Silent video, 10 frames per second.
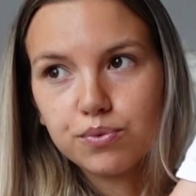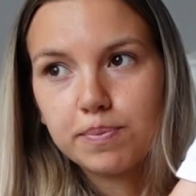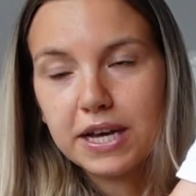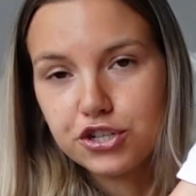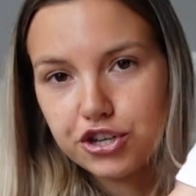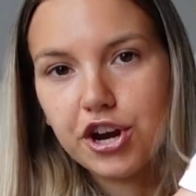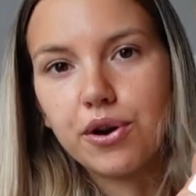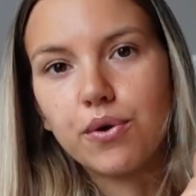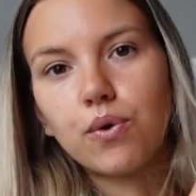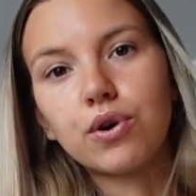bed
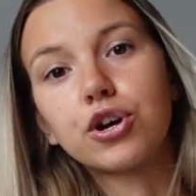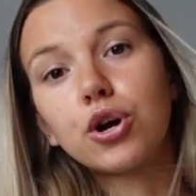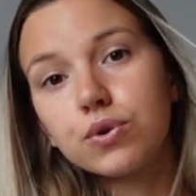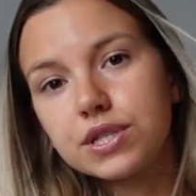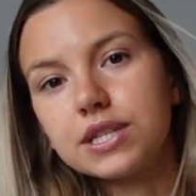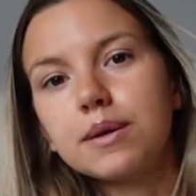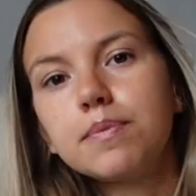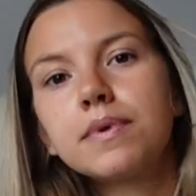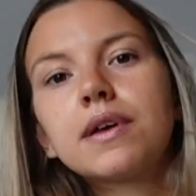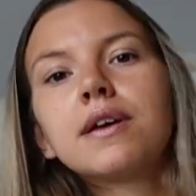share or
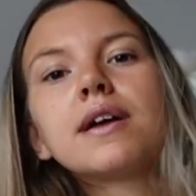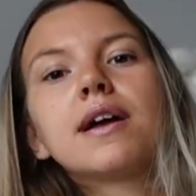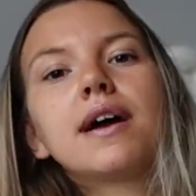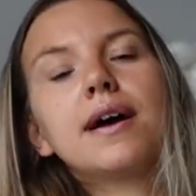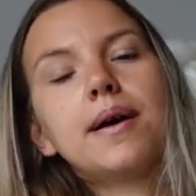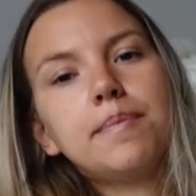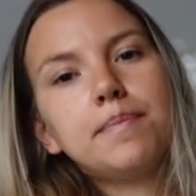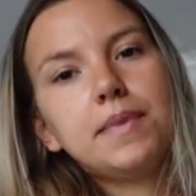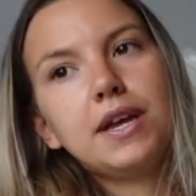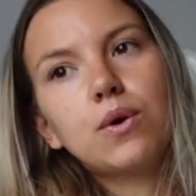co-sleep
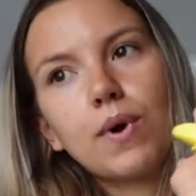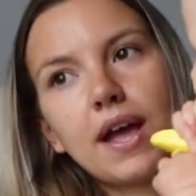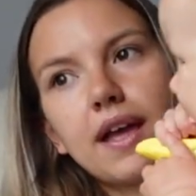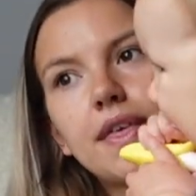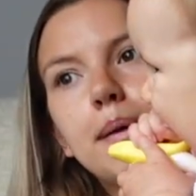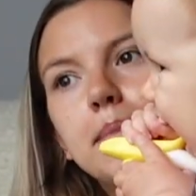in a way that